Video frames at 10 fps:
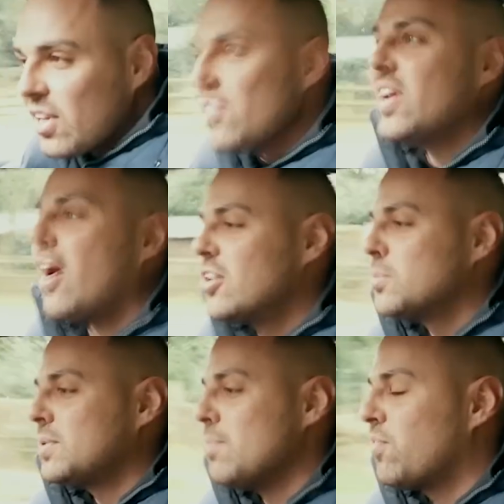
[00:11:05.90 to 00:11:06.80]
given it
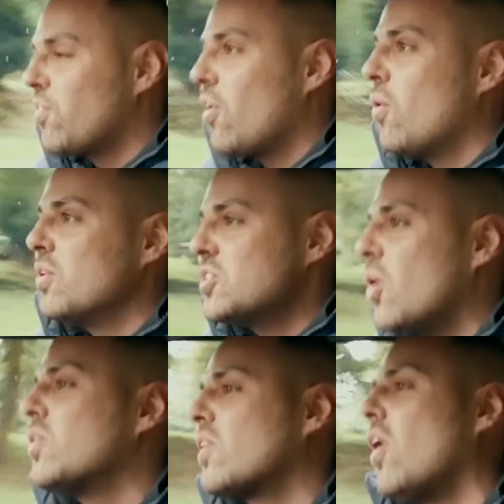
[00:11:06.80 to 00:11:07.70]
100% throttle and
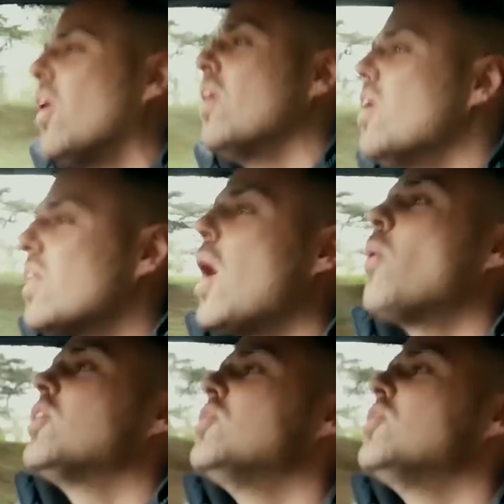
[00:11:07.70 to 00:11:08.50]
told the car that I want to